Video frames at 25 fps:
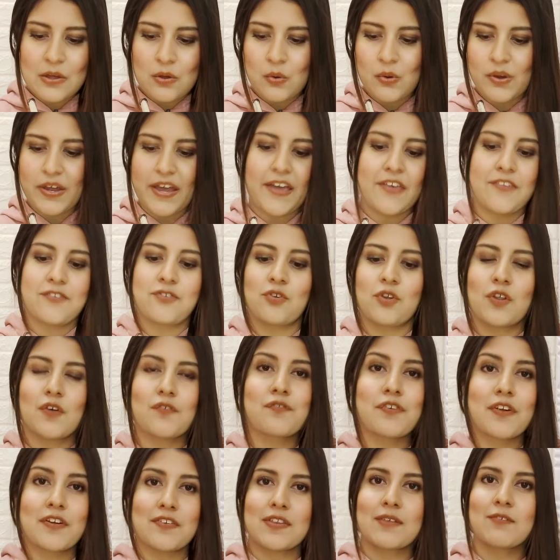Okay, so the
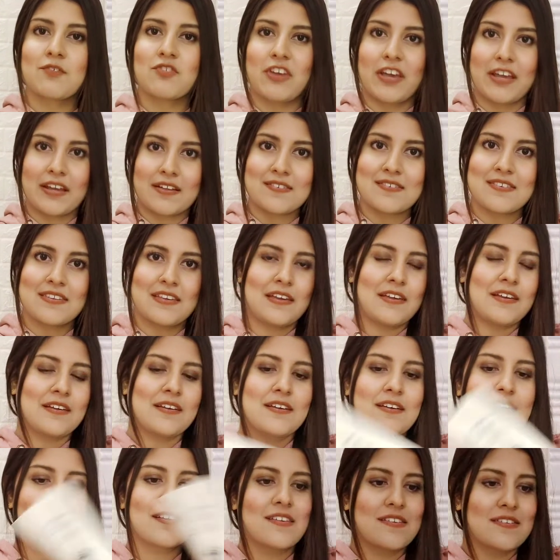first thing which I can see
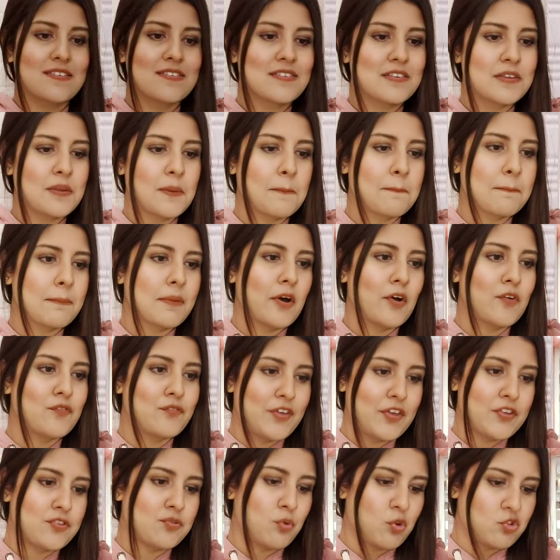is a
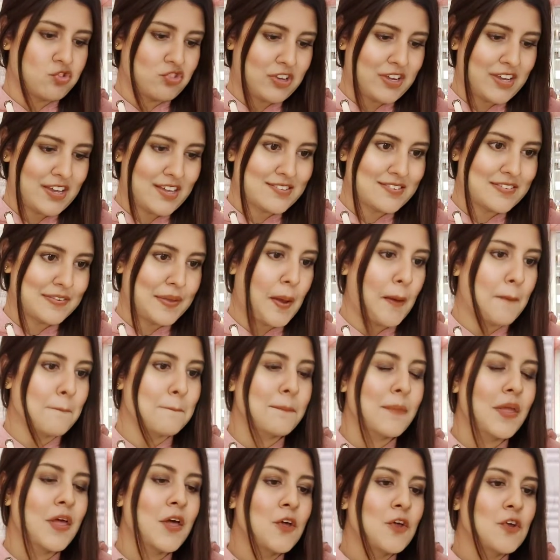face wash, I guess. Yeah.
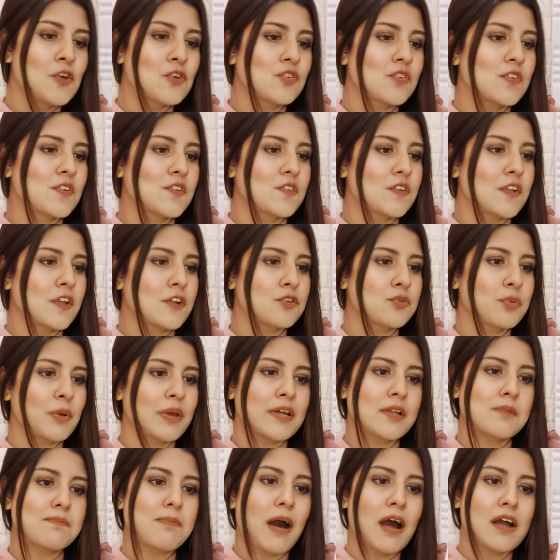So this is the
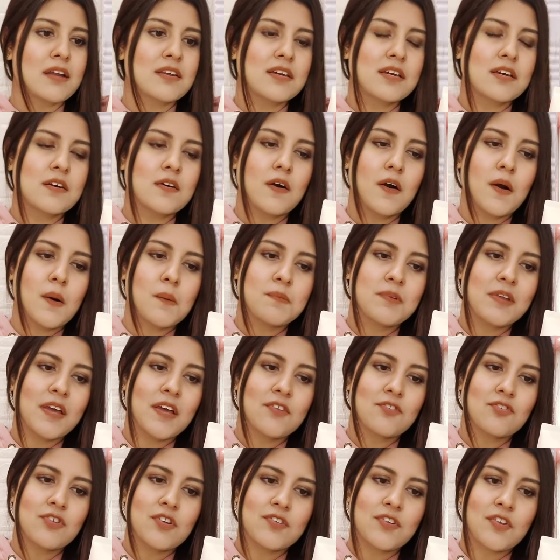Twinkle Party Herb
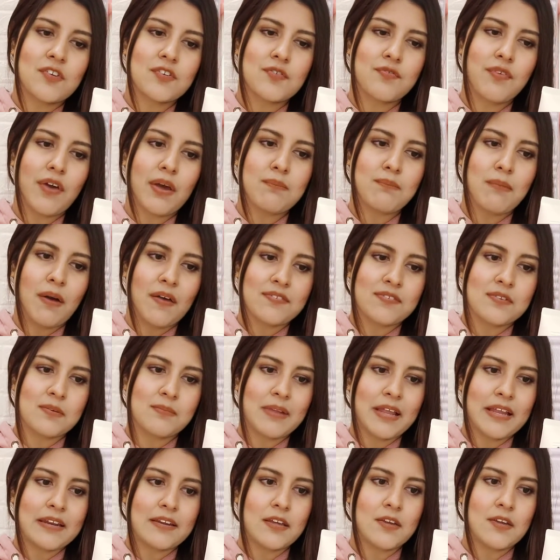Days 365 Master
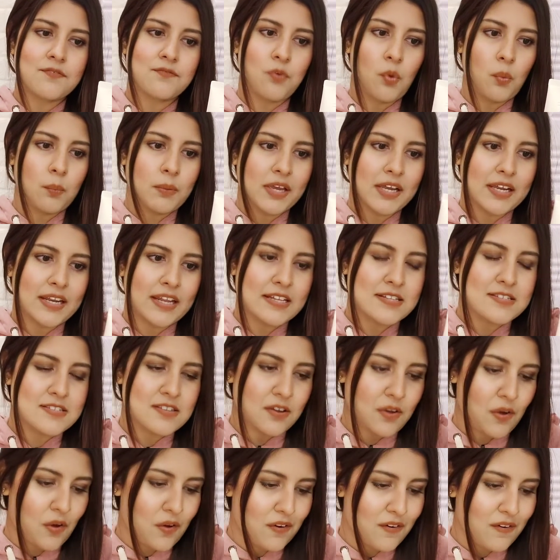Blending Foaming
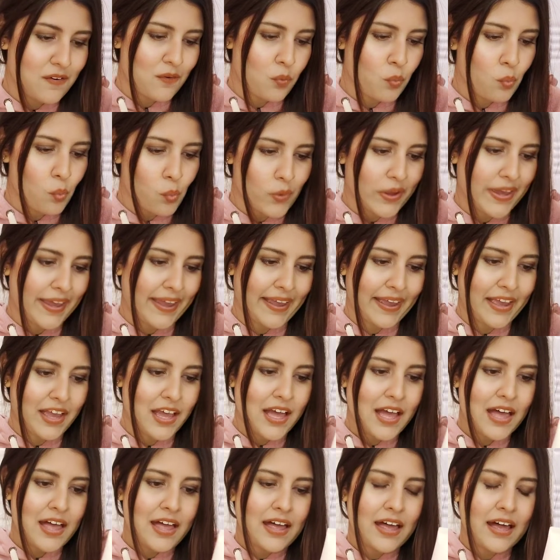Cleanser. Okay.
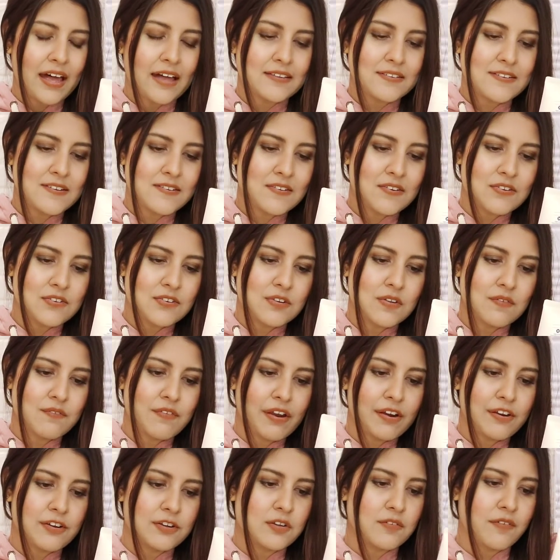And this is in the
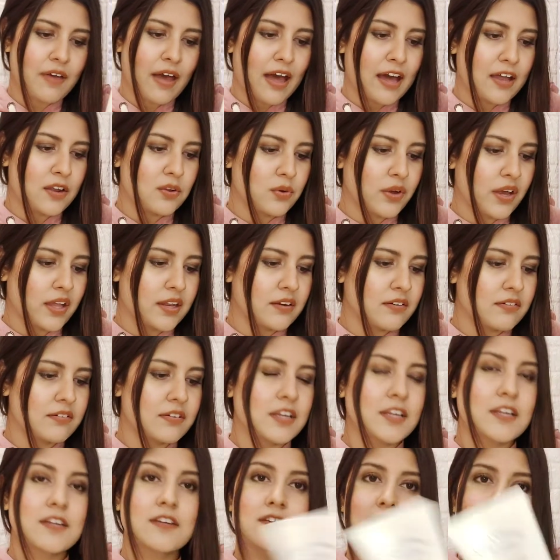variant of aloe and
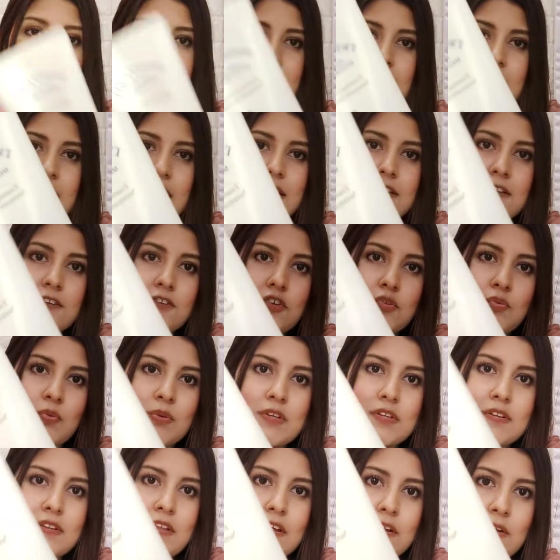green tea. This is
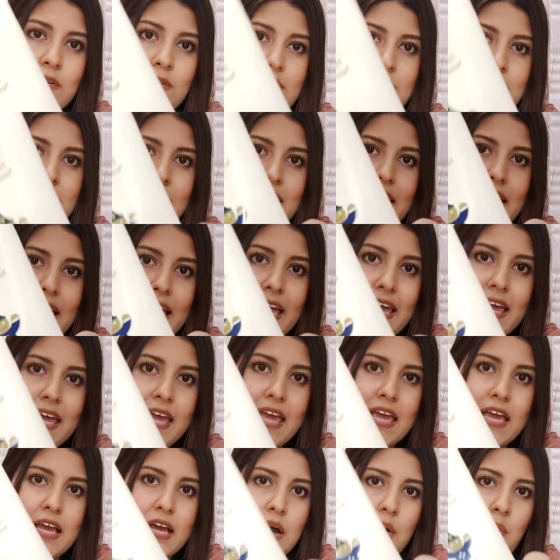what the thing looks
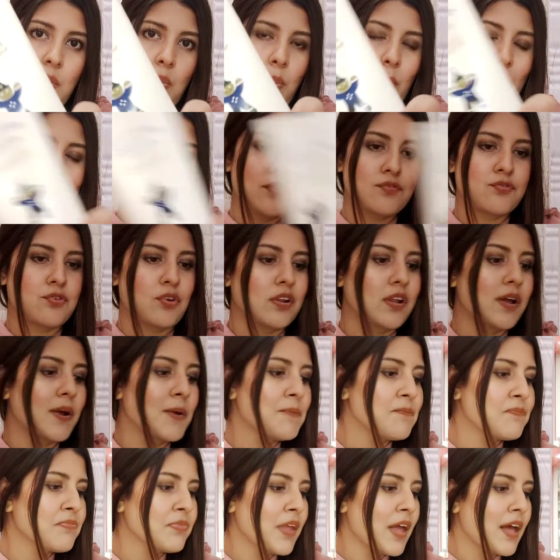like. Wonderful.
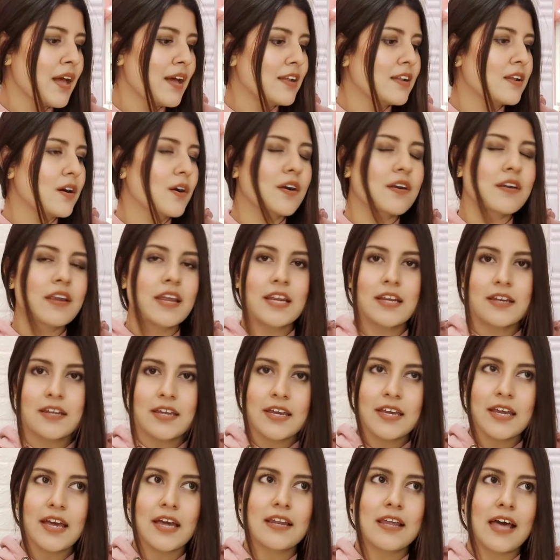Now green
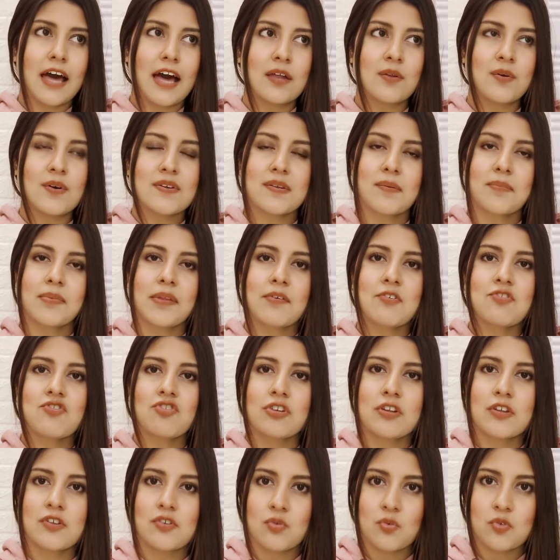tea and aloe is something which
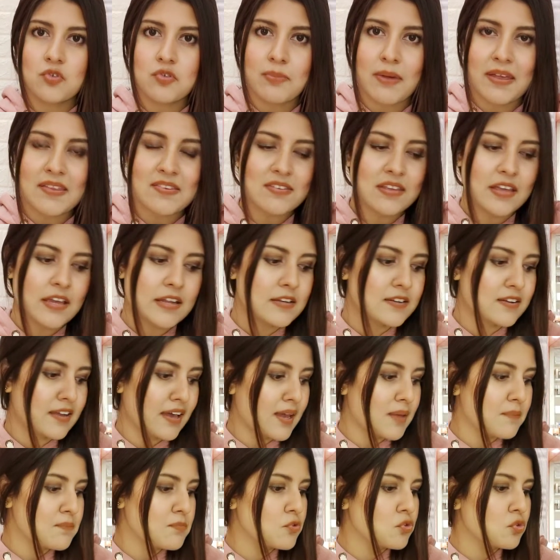really suits my skin
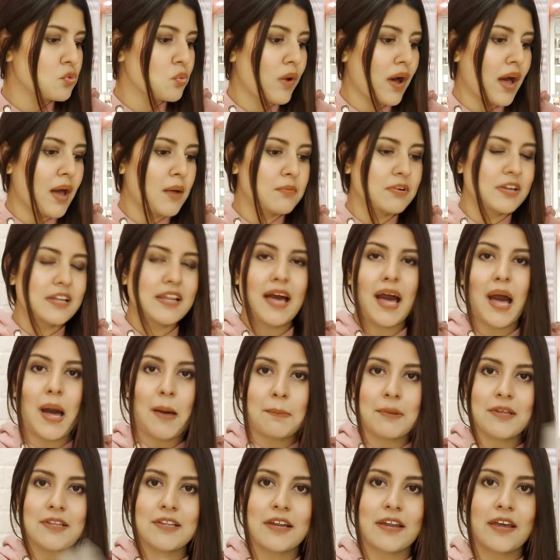type, so I'm really
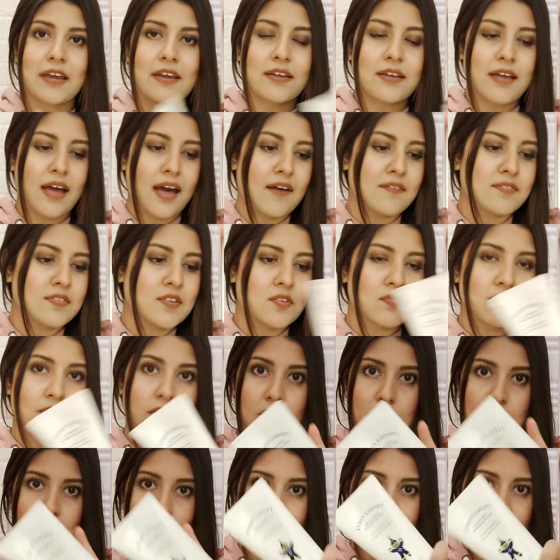happy that I have this
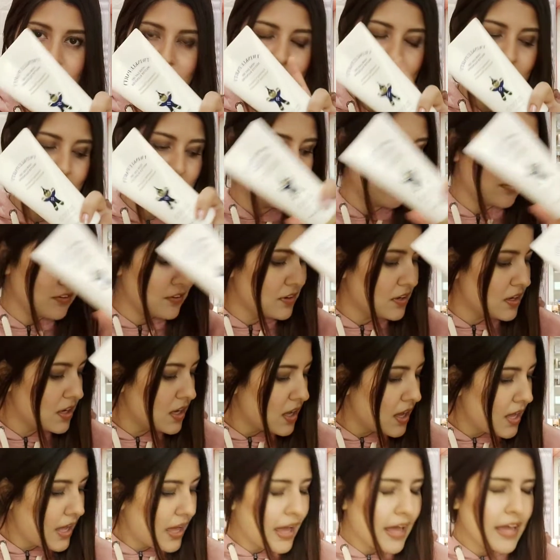face wash in
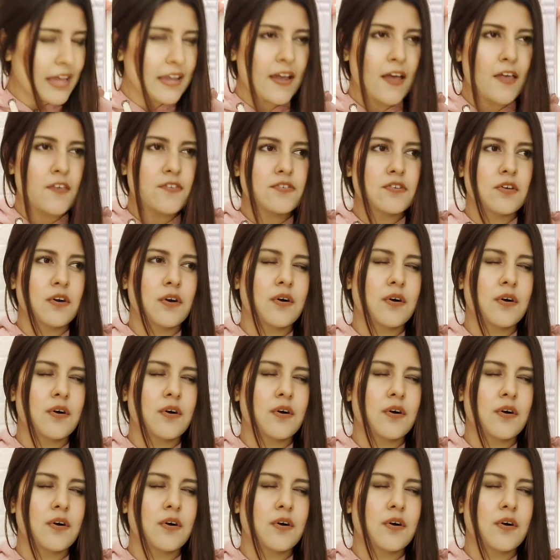here. I guess